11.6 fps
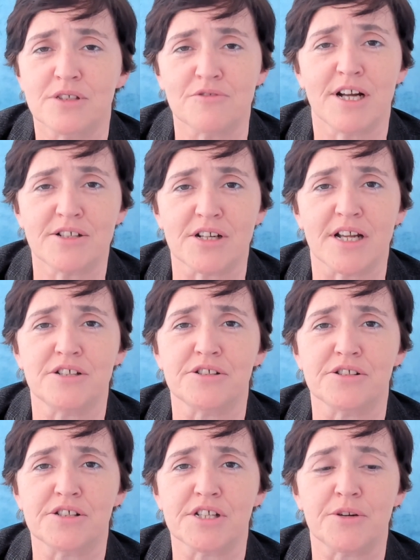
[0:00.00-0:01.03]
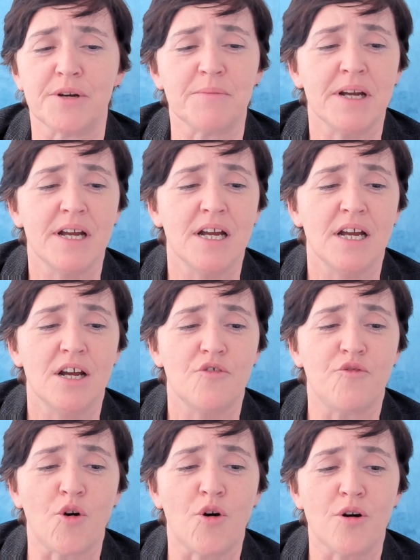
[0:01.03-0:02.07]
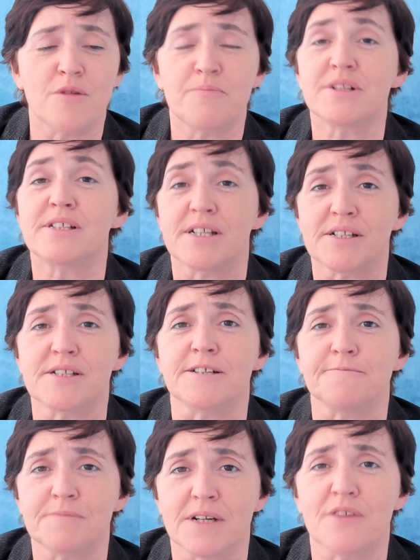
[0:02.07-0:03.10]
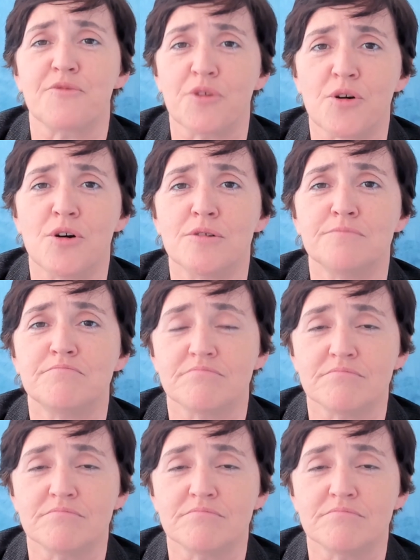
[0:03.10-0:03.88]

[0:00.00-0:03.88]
Congratulations to him for persisting and for